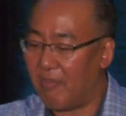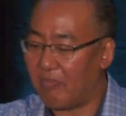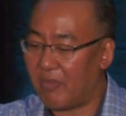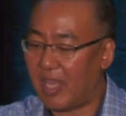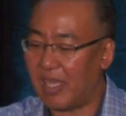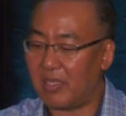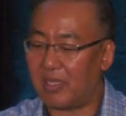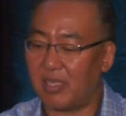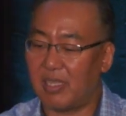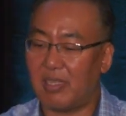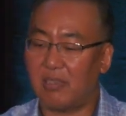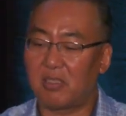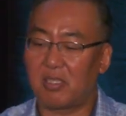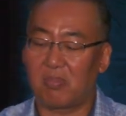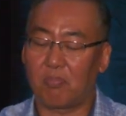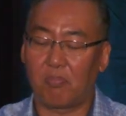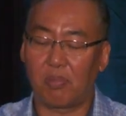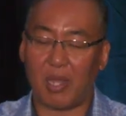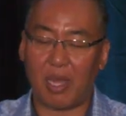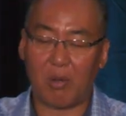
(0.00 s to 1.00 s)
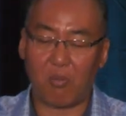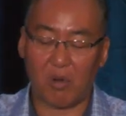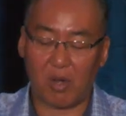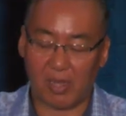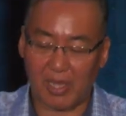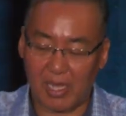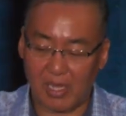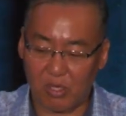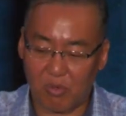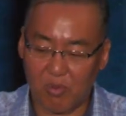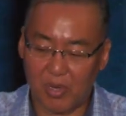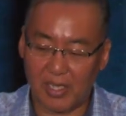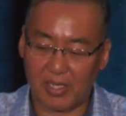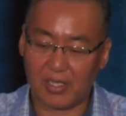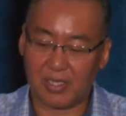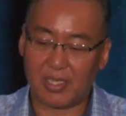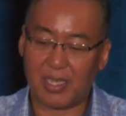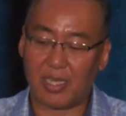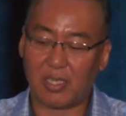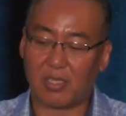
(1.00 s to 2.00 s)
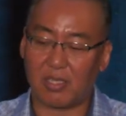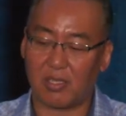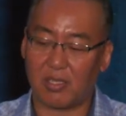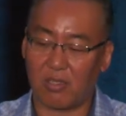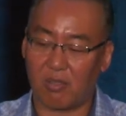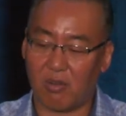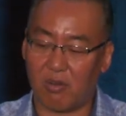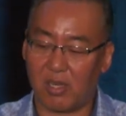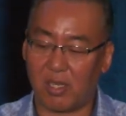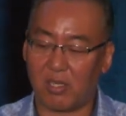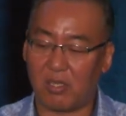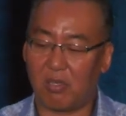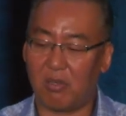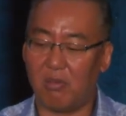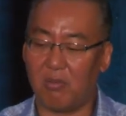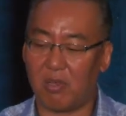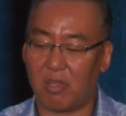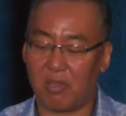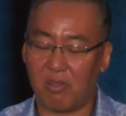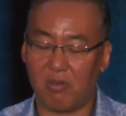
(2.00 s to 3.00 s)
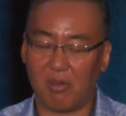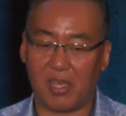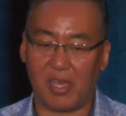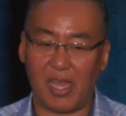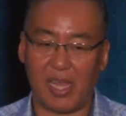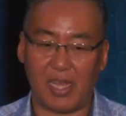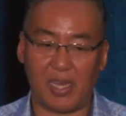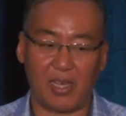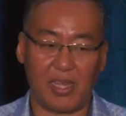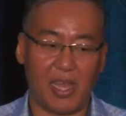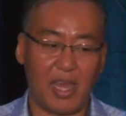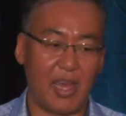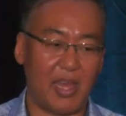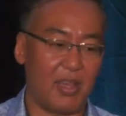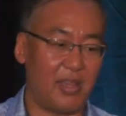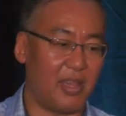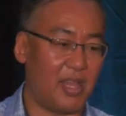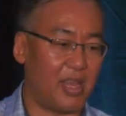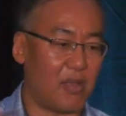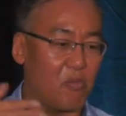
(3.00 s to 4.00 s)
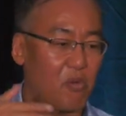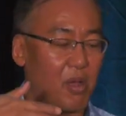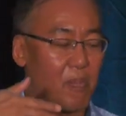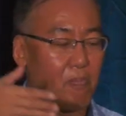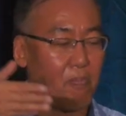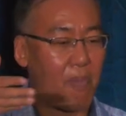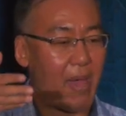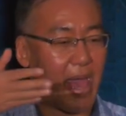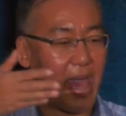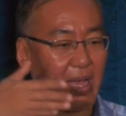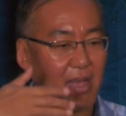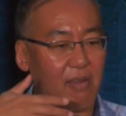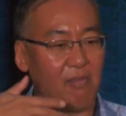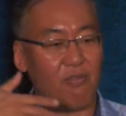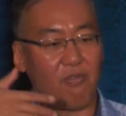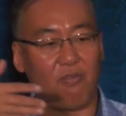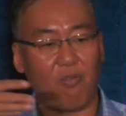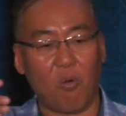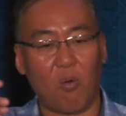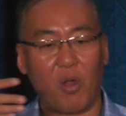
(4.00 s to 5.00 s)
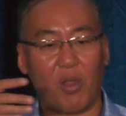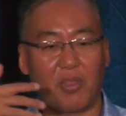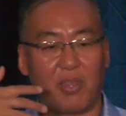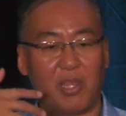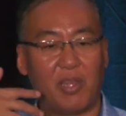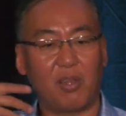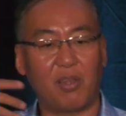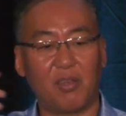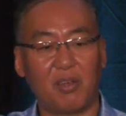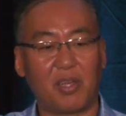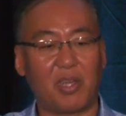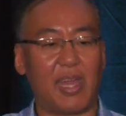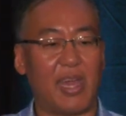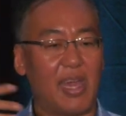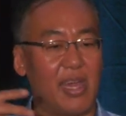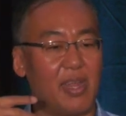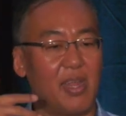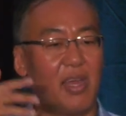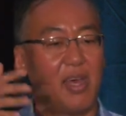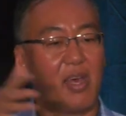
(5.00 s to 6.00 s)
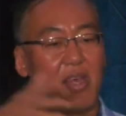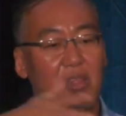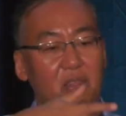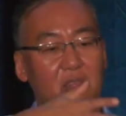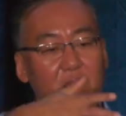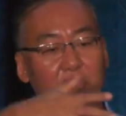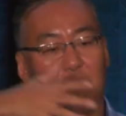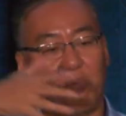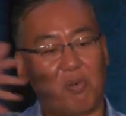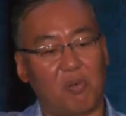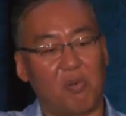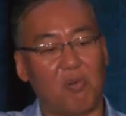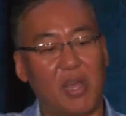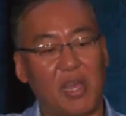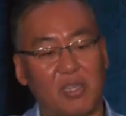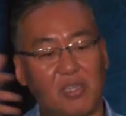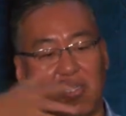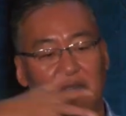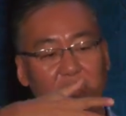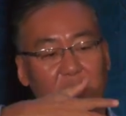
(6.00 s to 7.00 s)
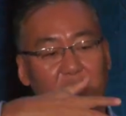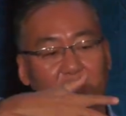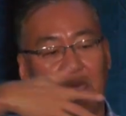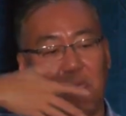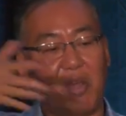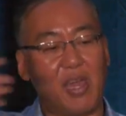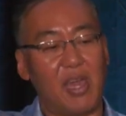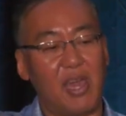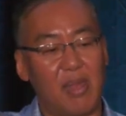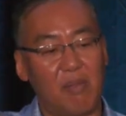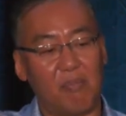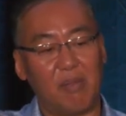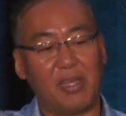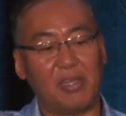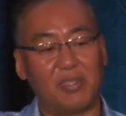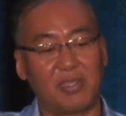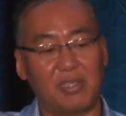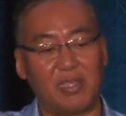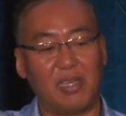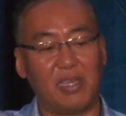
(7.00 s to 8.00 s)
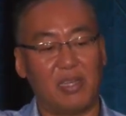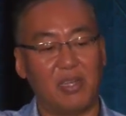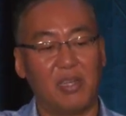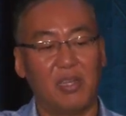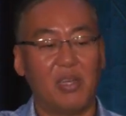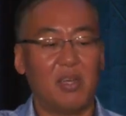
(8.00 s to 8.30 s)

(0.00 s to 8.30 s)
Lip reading: they did blood work at 26, 32, and 38, and they went back and forth and look at their progression, who had basically,